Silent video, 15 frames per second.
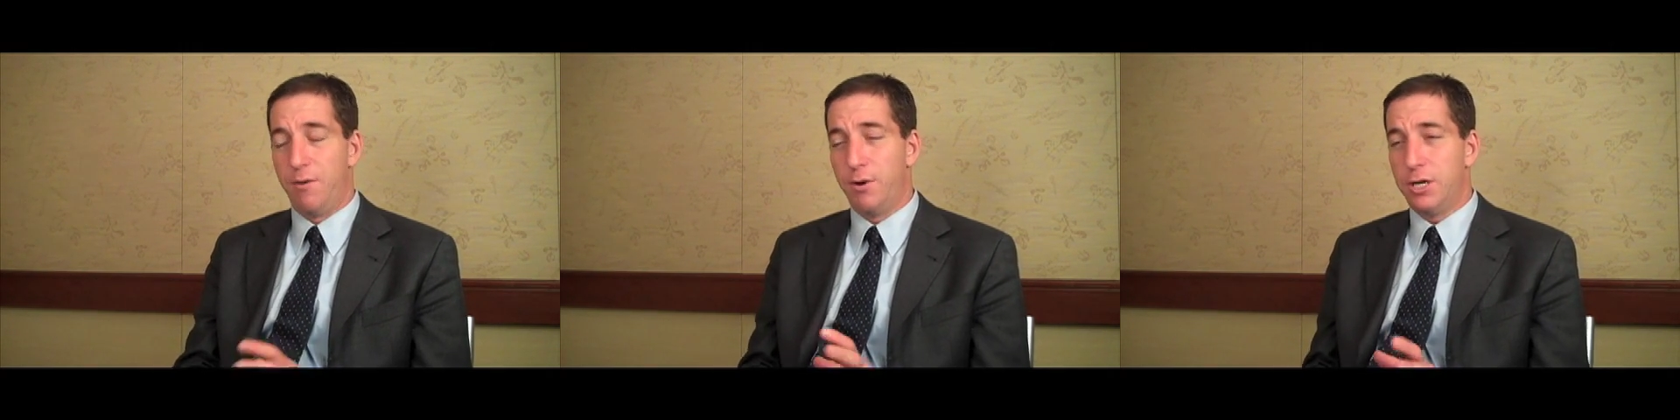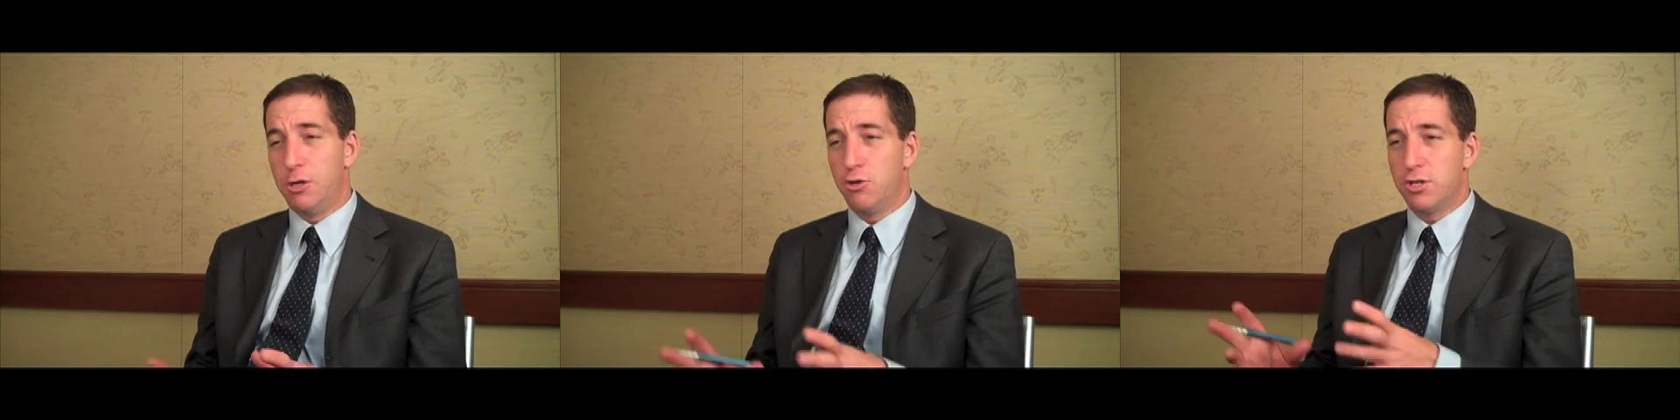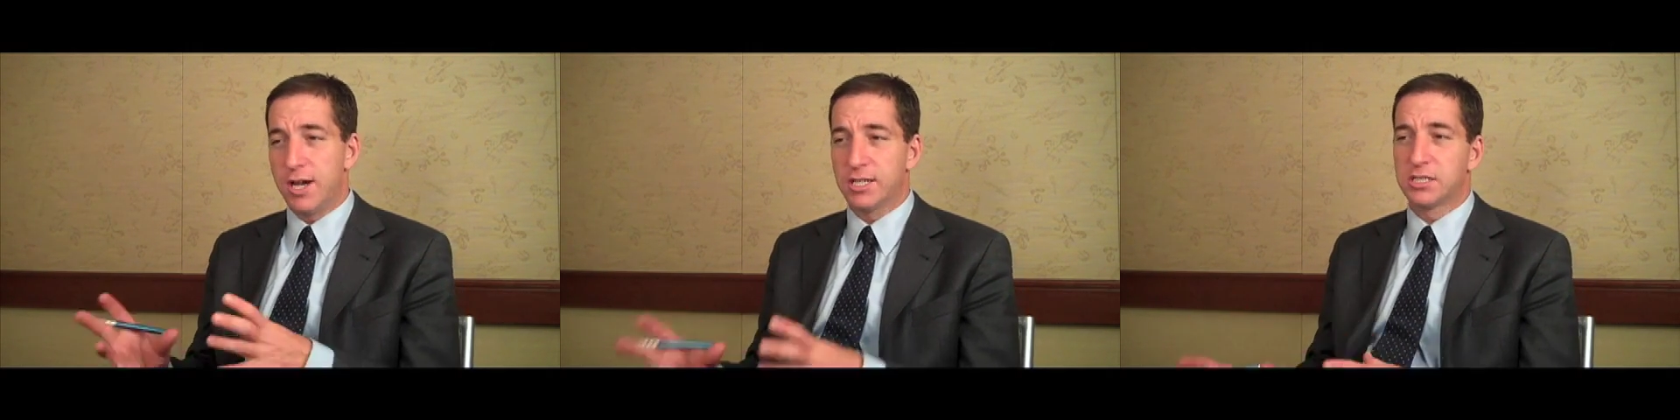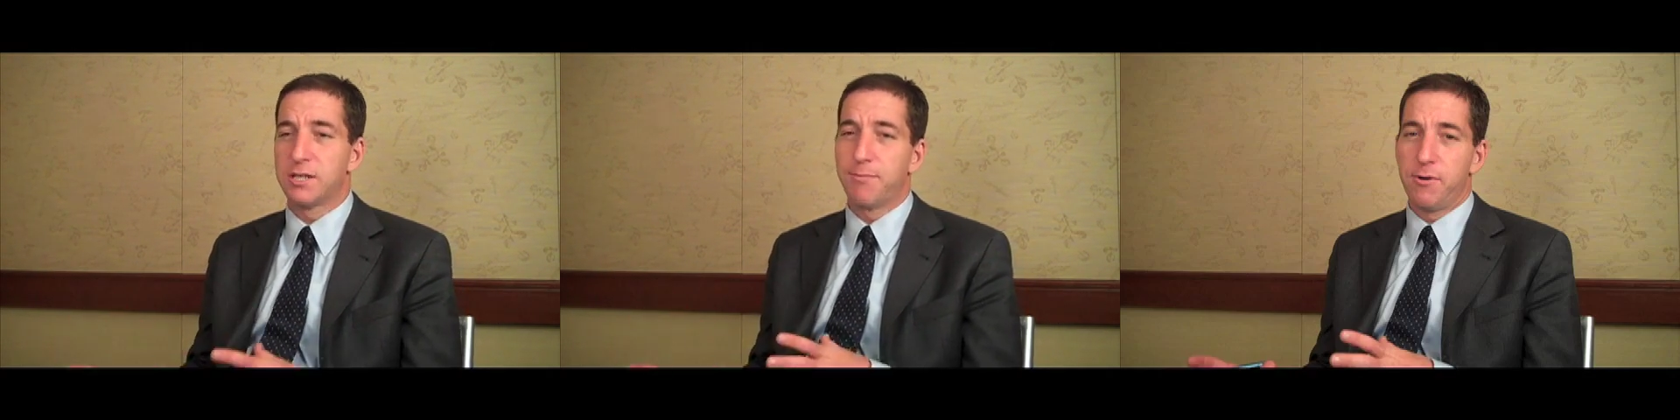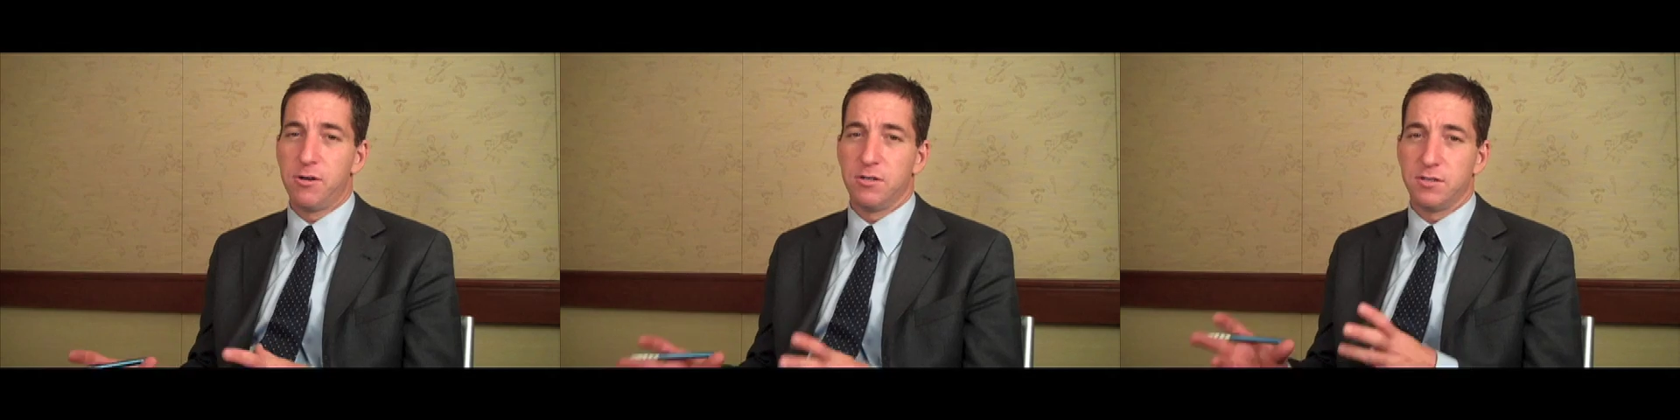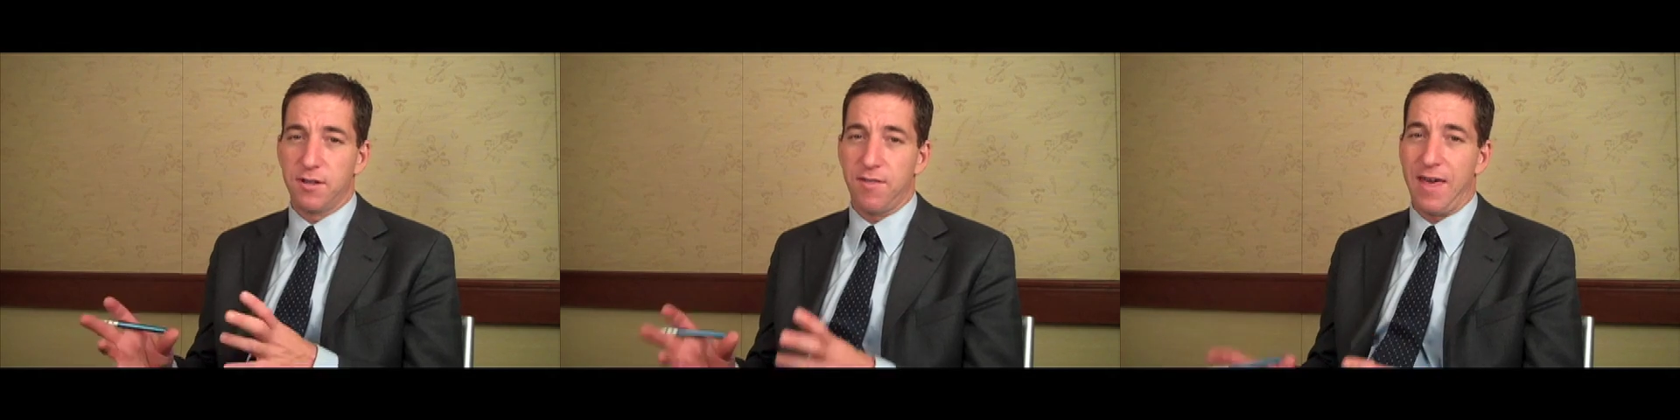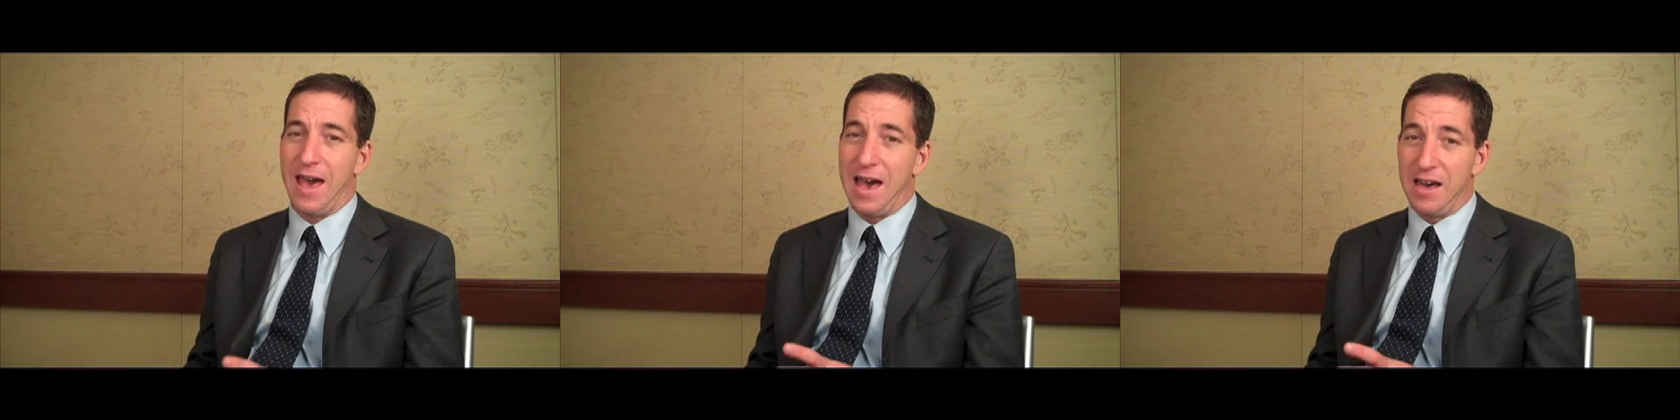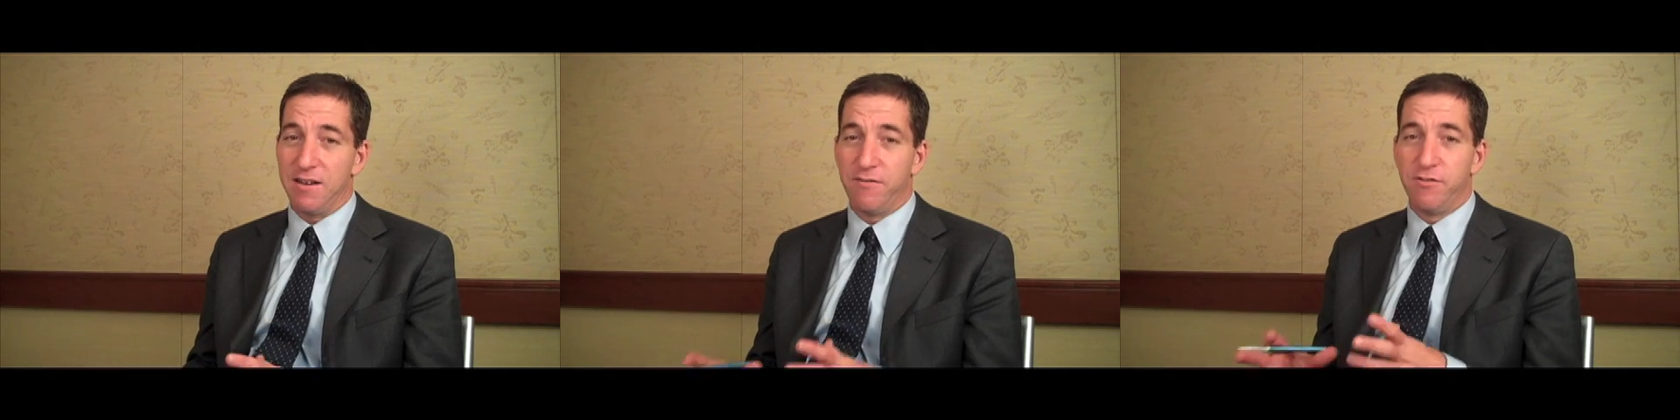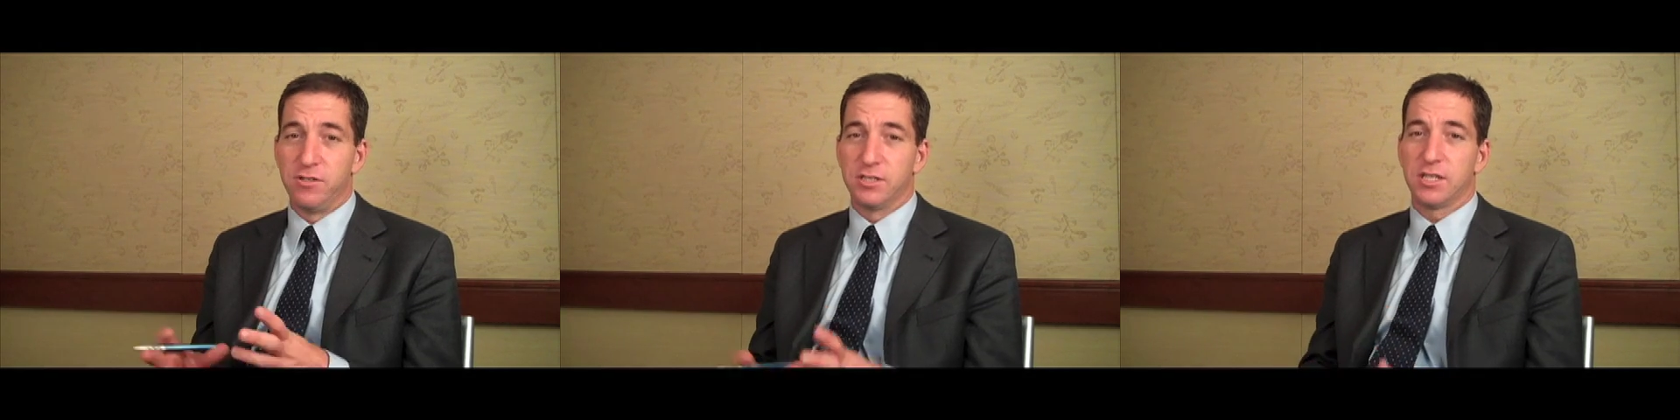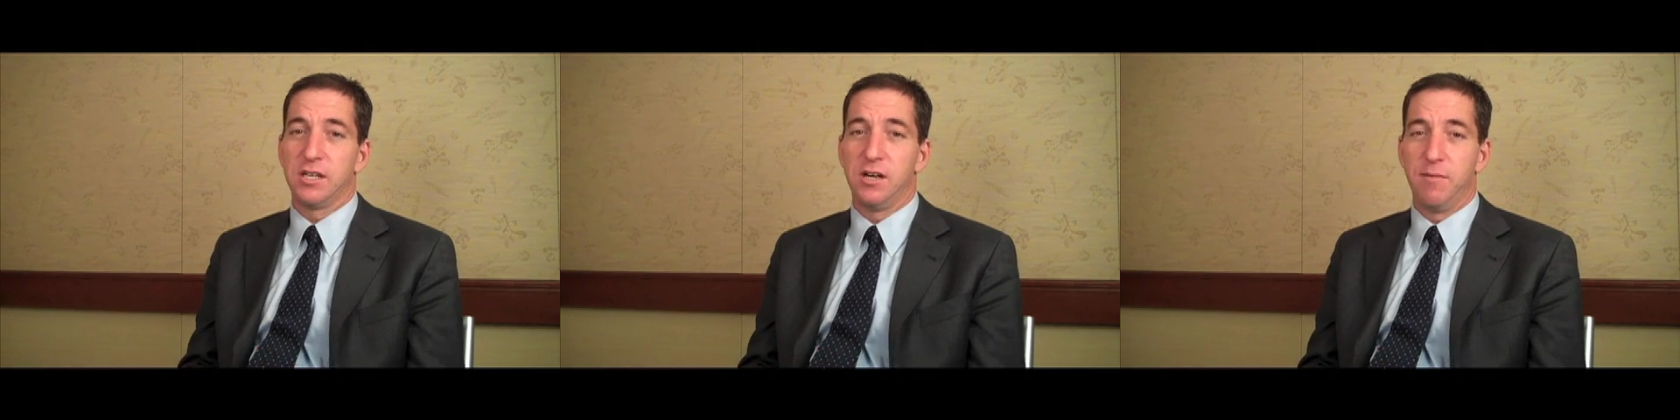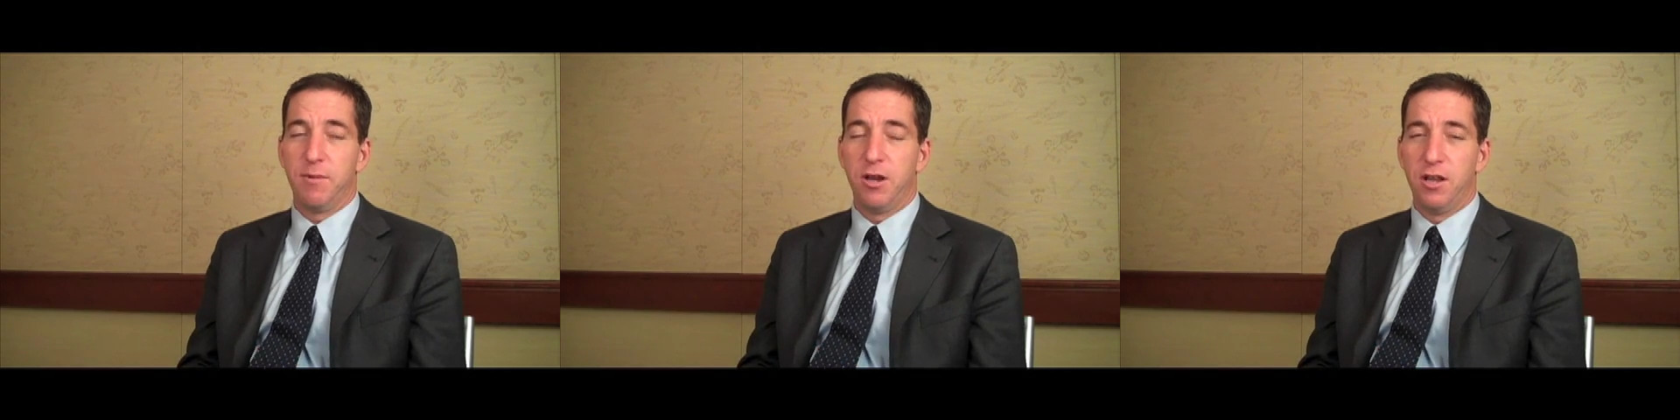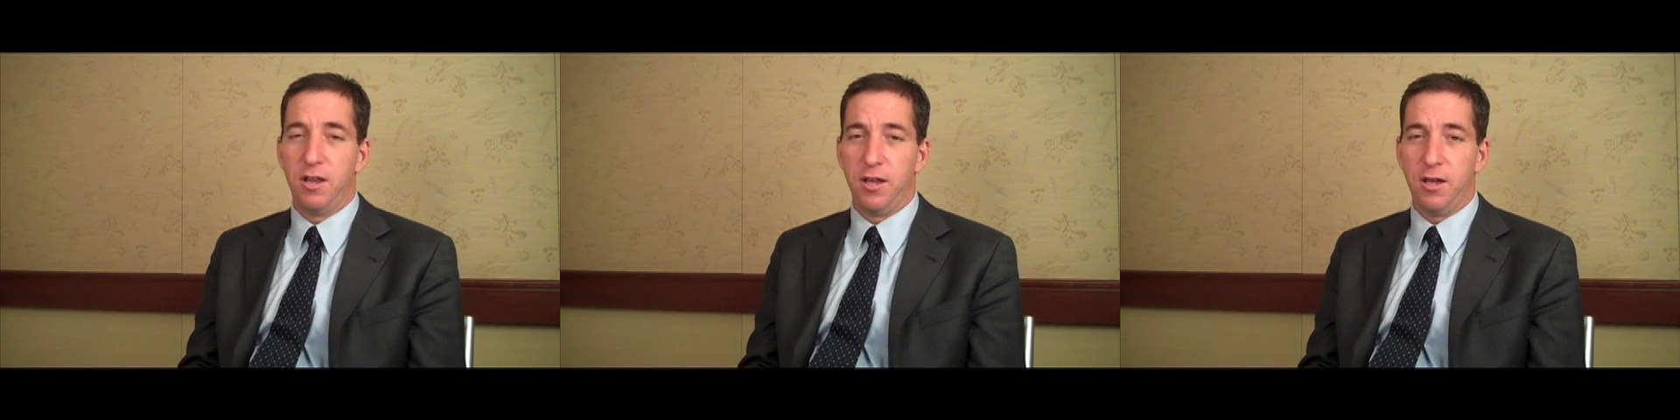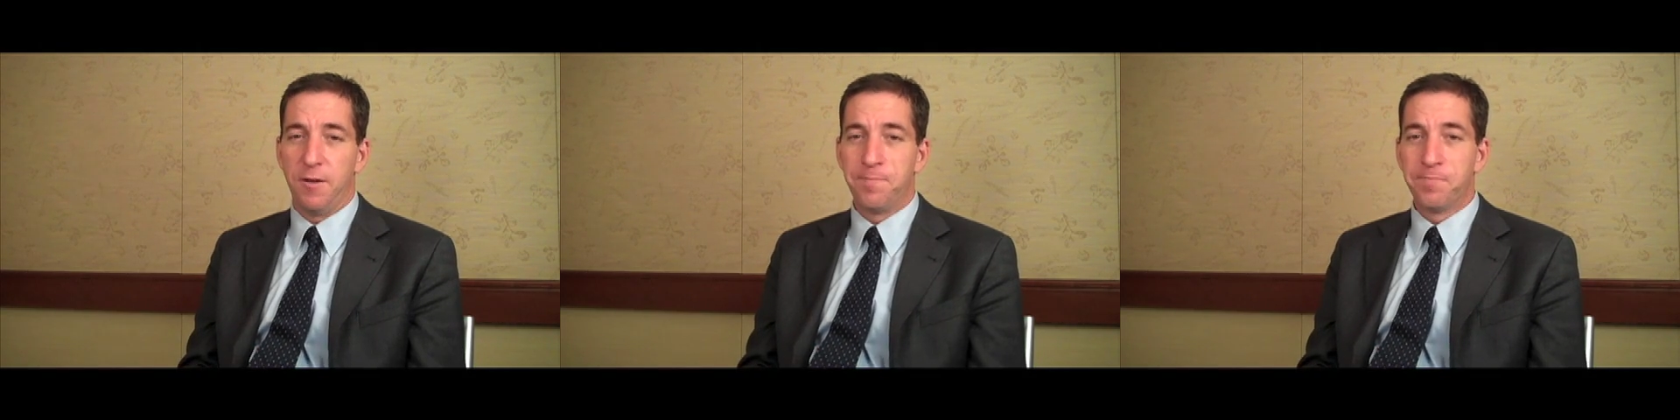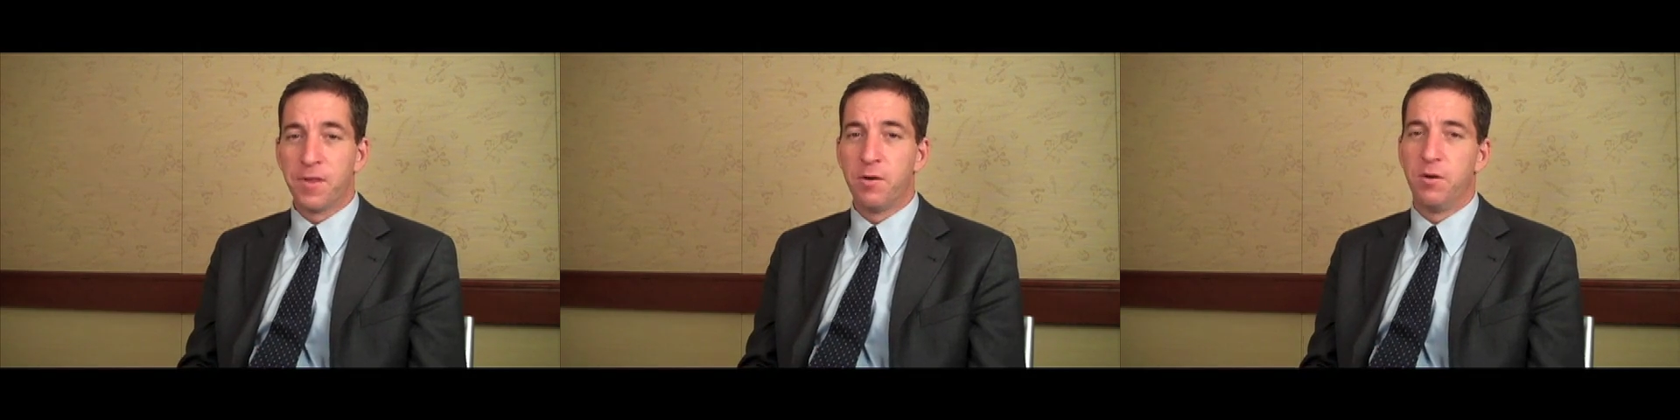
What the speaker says: And when you juxtapose that full-scale immunity